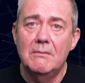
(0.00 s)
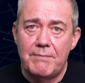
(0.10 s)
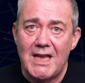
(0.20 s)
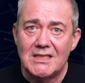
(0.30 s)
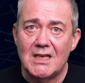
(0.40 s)

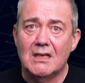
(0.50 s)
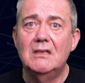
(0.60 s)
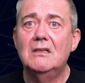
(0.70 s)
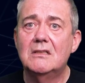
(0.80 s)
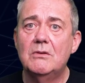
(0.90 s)
Better
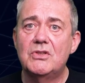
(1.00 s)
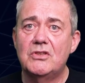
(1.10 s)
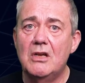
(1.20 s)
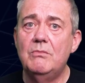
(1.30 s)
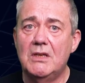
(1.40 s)
to
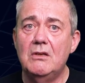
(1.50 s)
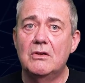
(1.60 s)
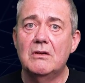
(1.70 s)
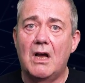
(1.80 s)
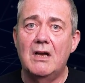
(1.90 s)
assume that
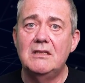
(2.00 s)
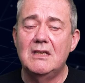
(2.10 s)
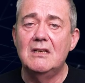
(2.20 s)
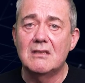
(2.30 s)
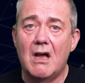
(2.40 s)
your
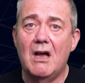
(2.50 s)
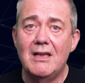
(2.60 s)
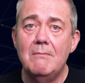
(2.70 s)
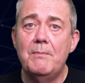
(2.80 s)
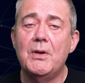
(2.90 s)
ideas are
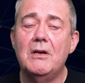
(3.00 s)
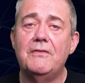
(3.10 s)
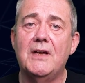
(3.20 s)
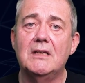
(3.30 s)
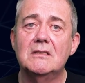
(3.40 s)

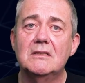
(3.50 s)
imperfect